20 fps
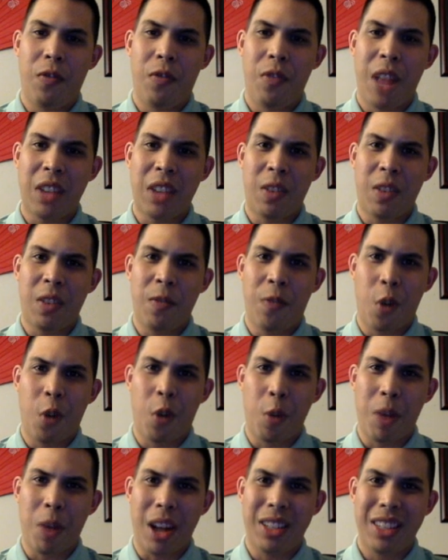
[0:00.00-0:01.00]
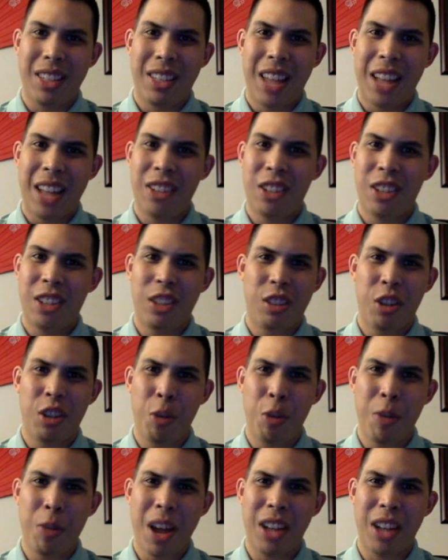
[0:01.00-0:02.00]
less than 4 months. That's just
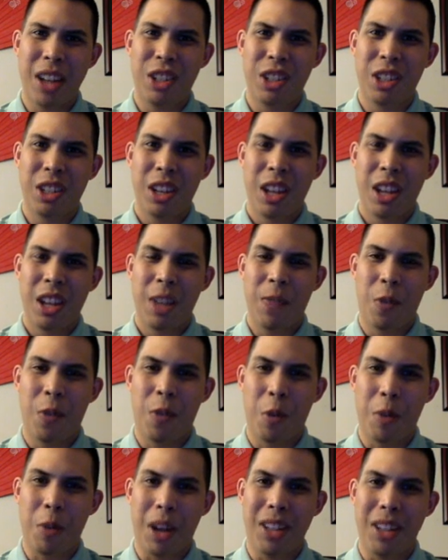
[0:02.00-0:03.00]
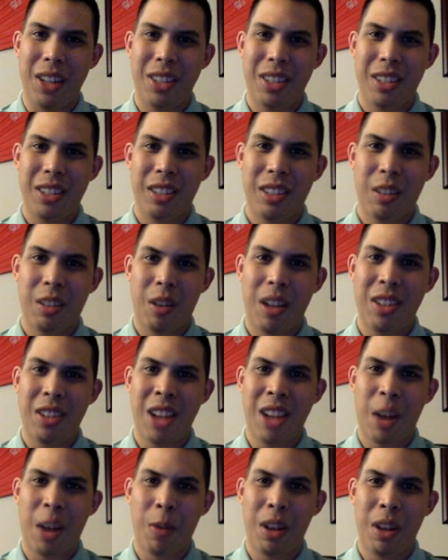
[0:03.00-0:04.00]
too much in 4 months. So it's
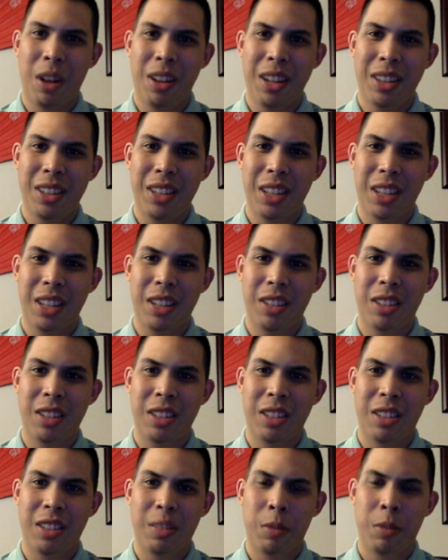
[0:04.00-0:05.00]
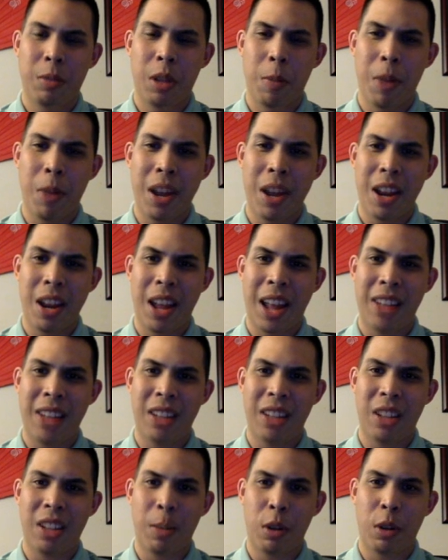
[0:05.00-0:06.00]
not realistic to pin it at
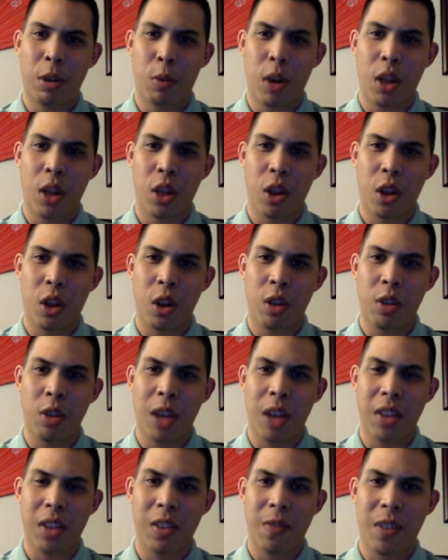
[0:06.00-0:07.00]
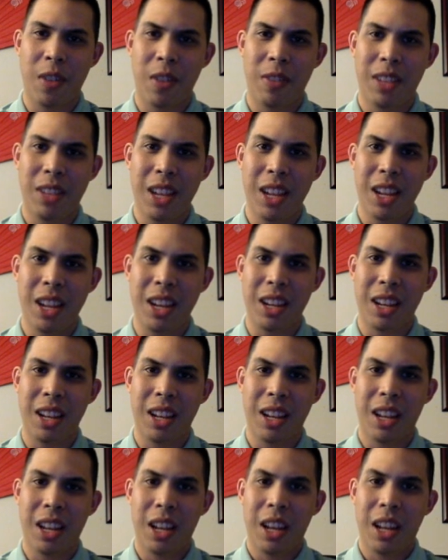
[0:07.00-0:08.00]
September 23rd, 2015.
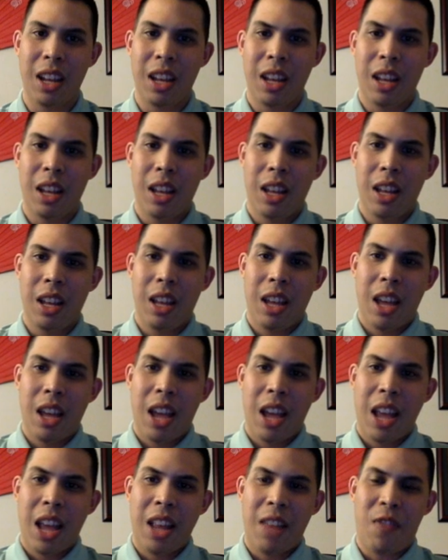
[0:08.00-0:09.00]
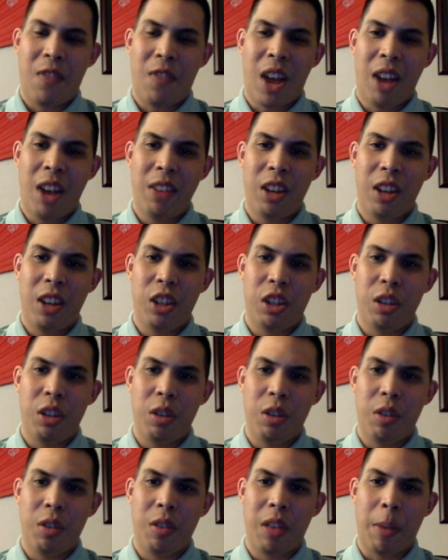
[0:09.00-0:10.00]
And the final
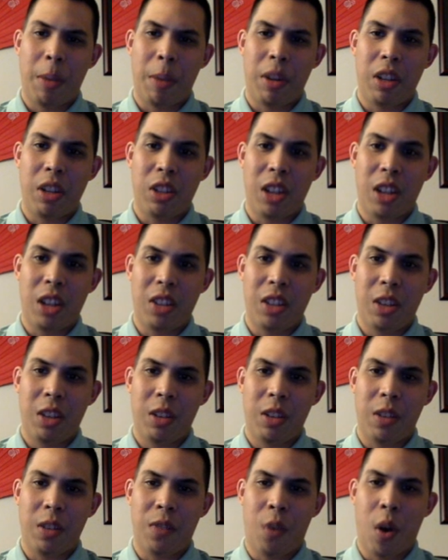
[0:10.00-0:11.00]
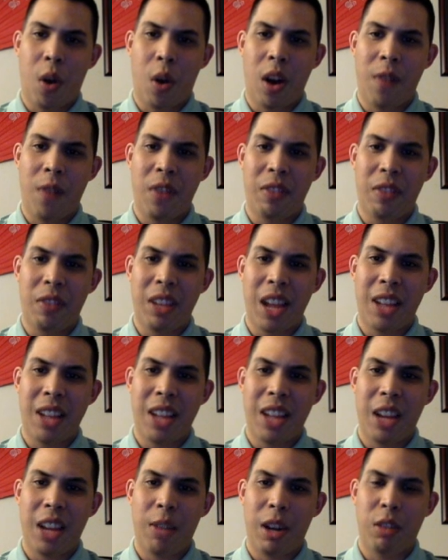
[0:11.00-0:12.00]
issue I want to discuss here is a
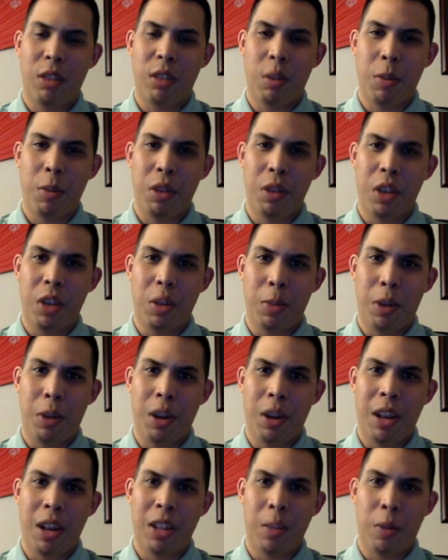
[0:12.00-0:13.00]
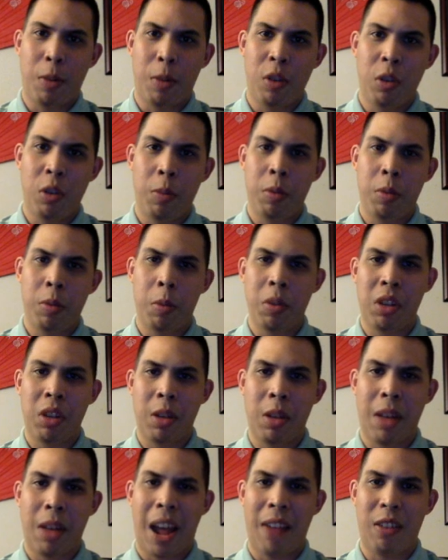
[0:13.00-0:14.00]
458-day Great Tribulation period that's supposed to
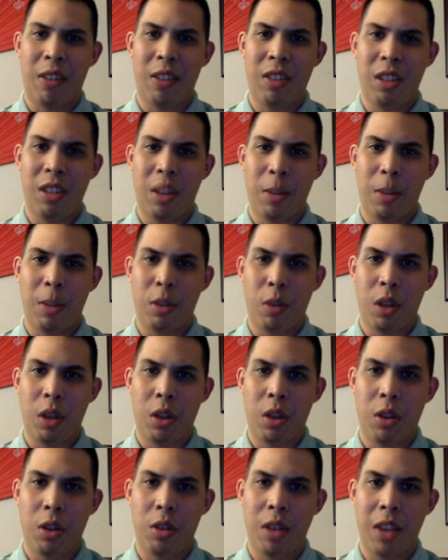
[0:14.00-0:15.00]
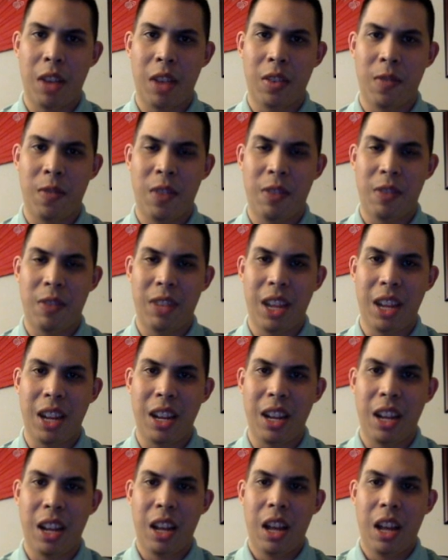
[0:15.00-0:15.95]
begin after September 23rd, 2015.